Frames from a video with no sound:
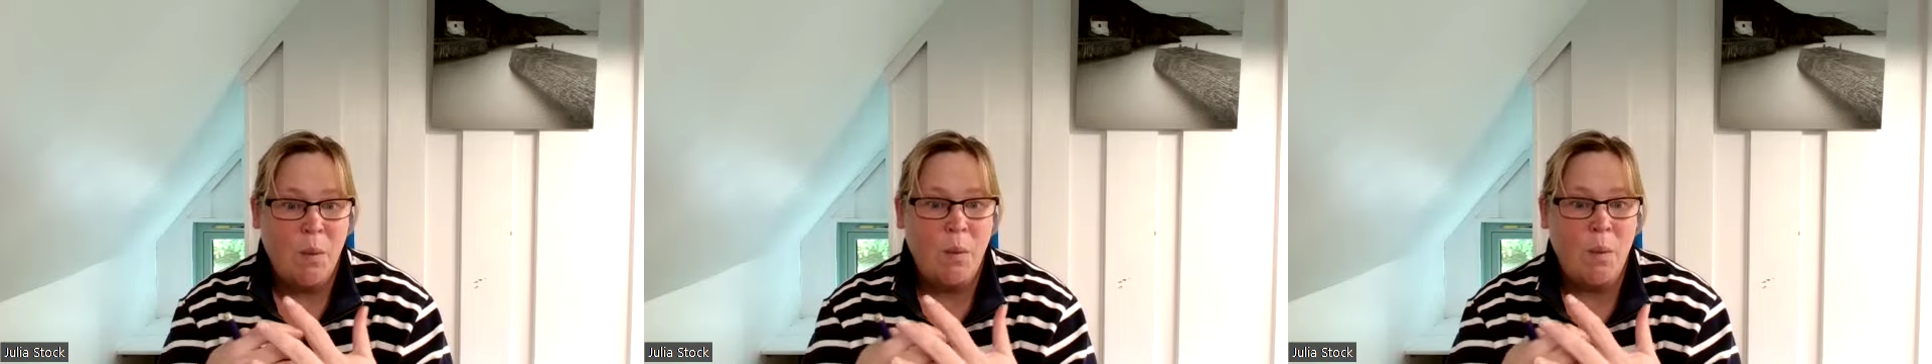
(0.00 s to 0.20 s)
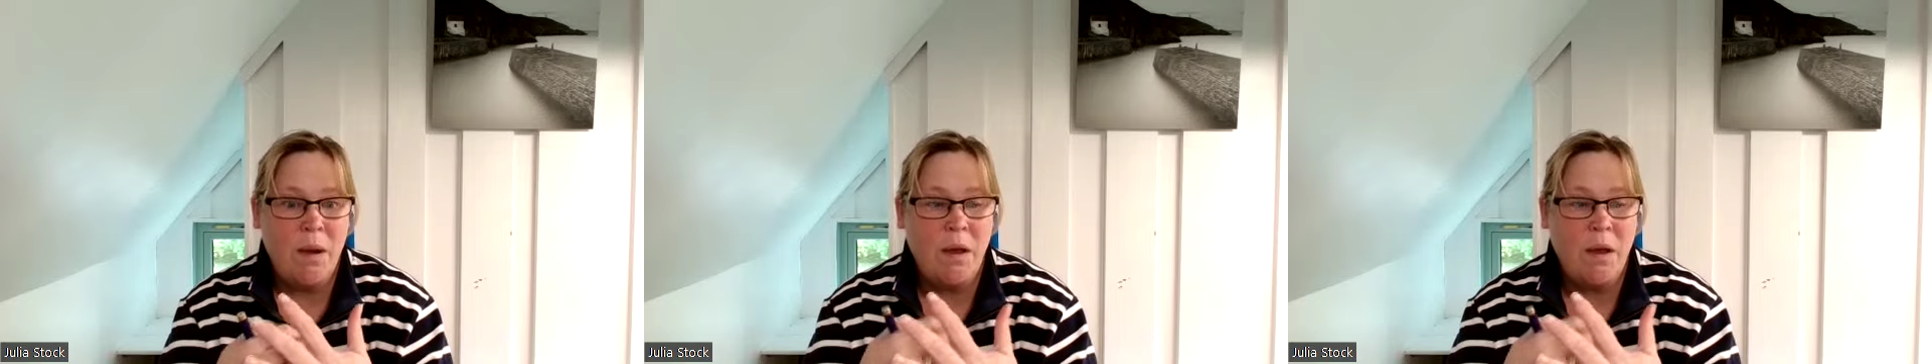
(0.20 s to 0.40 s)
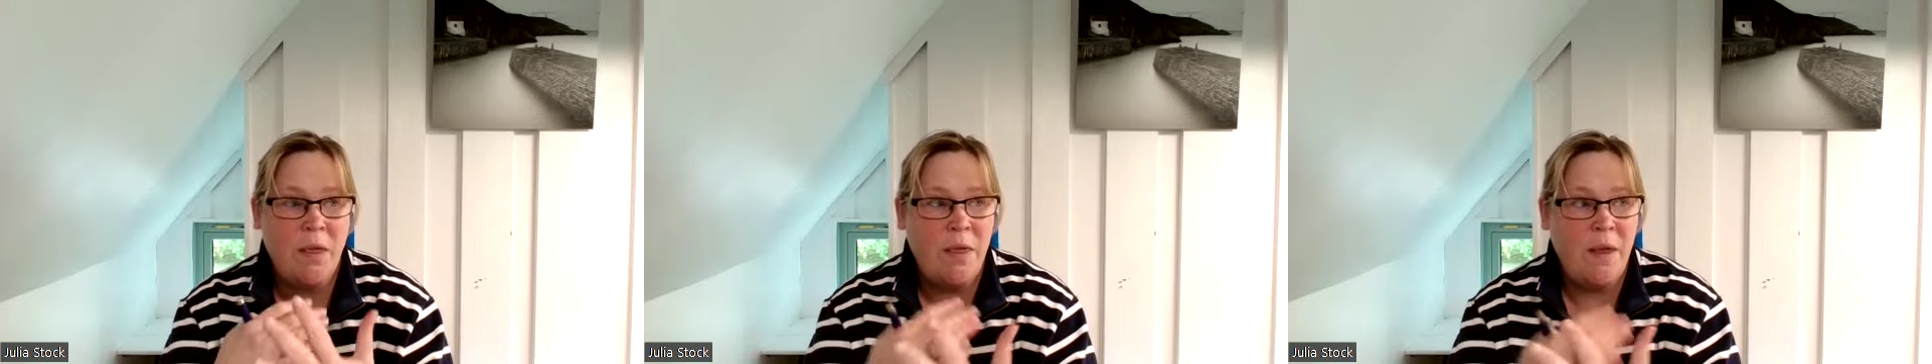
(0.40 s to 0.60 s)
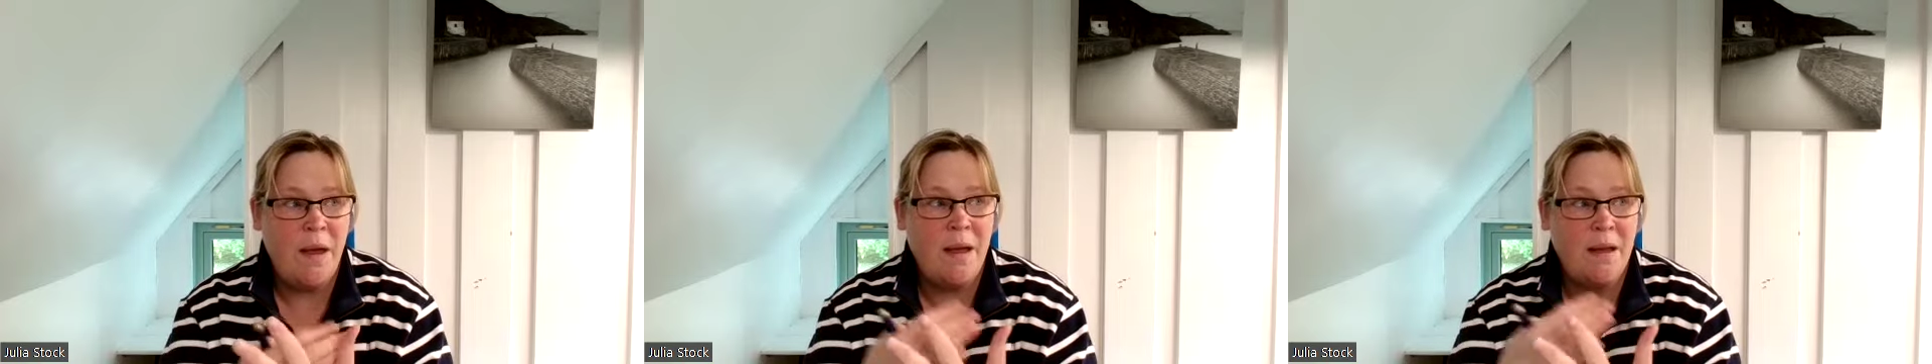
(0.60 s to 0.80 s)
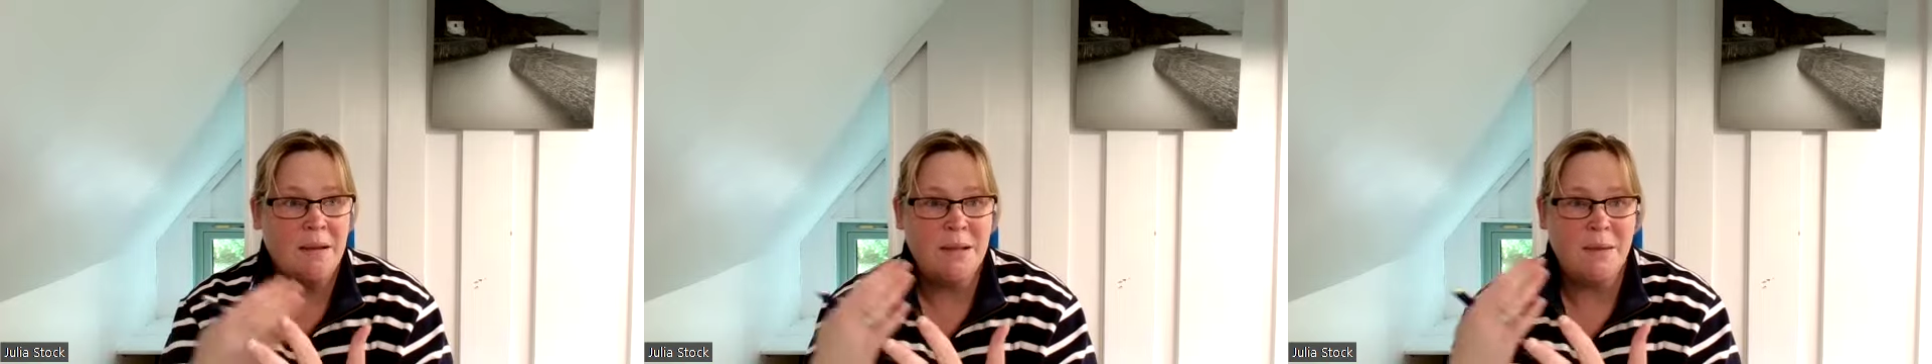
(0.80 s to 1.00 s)
We are
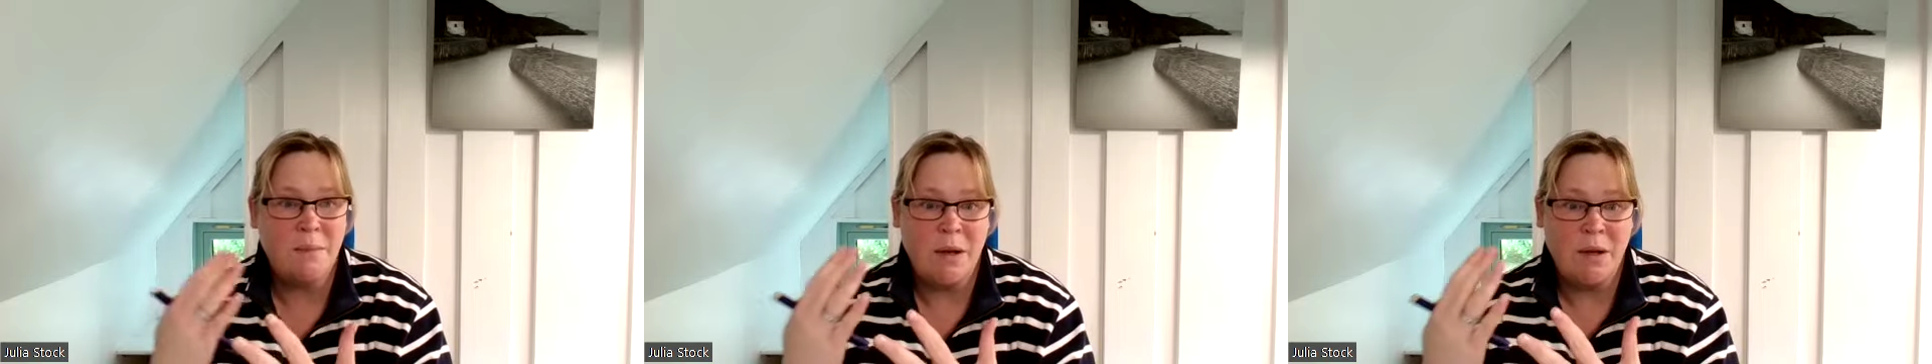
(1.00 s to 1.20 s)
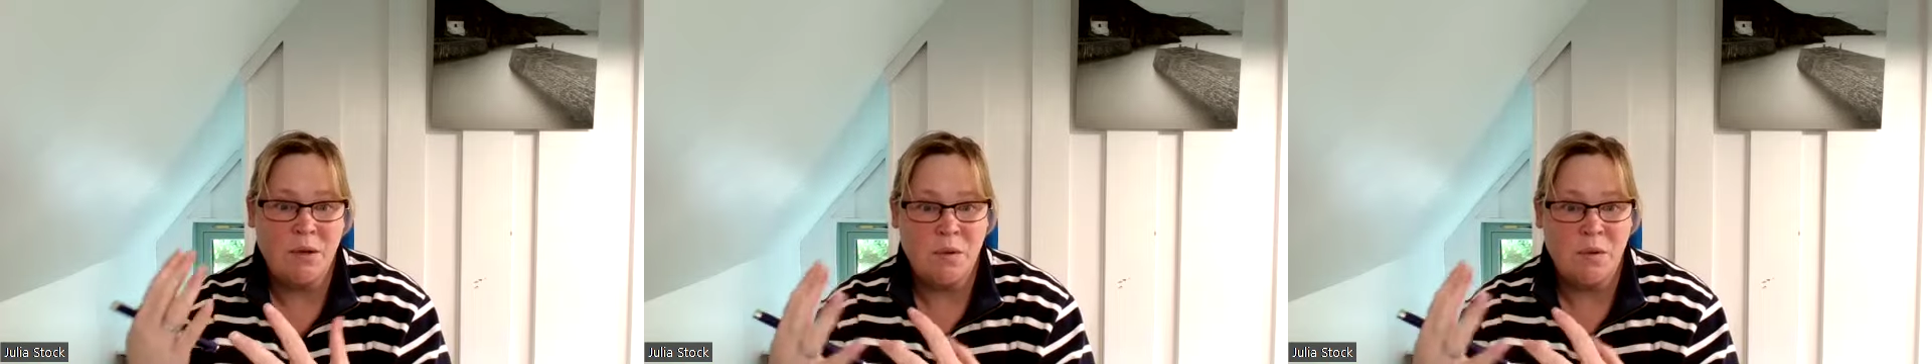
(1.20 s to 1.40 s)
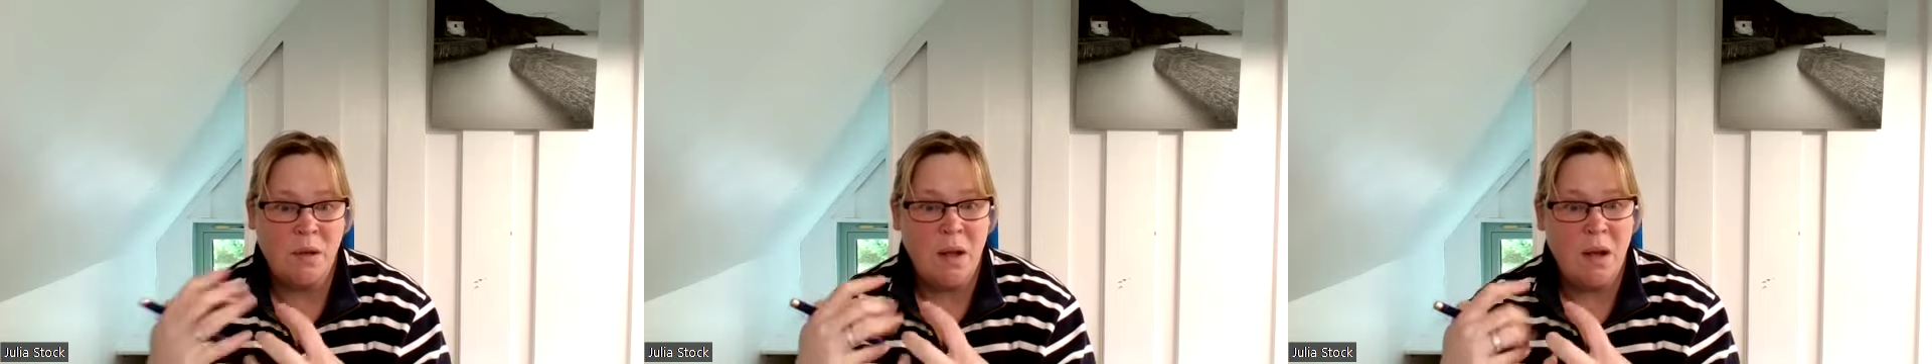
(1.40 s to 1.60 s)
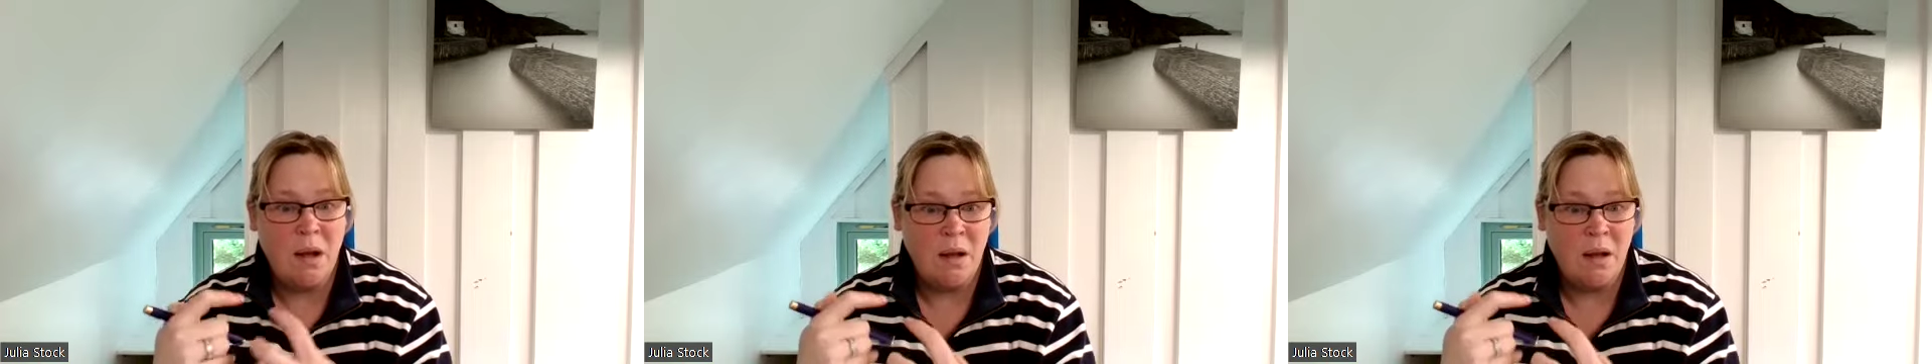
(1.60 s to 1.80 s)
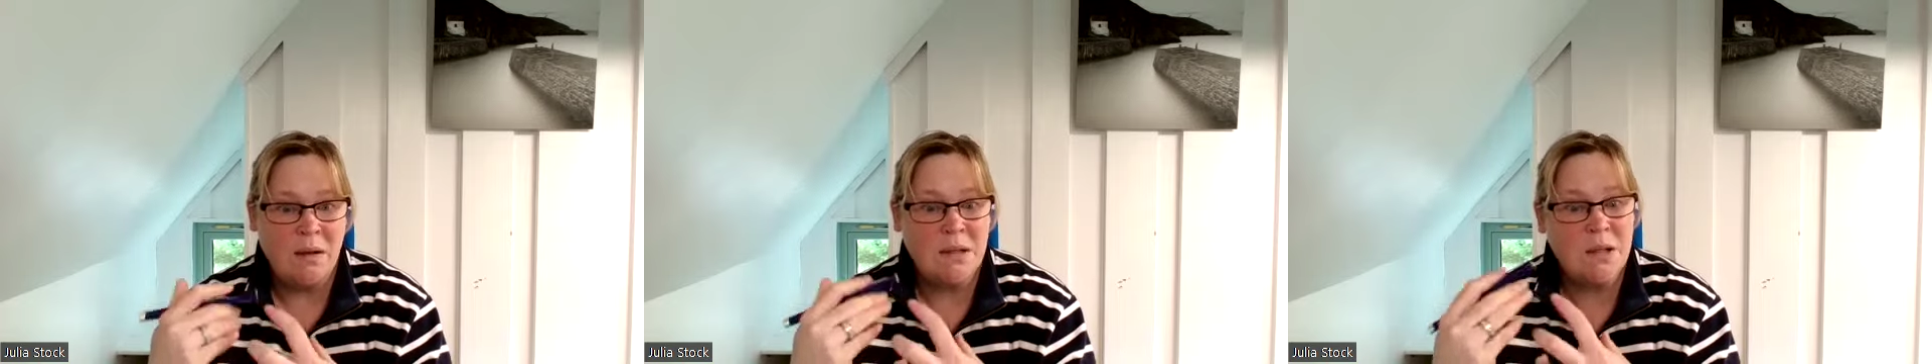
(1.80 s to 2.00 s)
there to make sure that
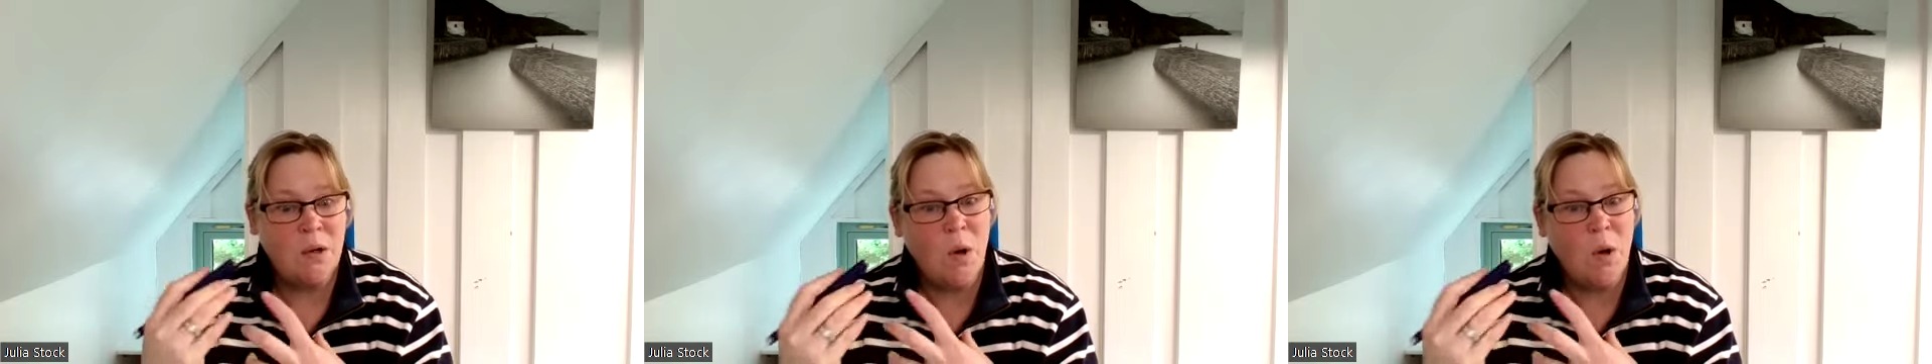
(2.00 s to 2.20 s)
learners are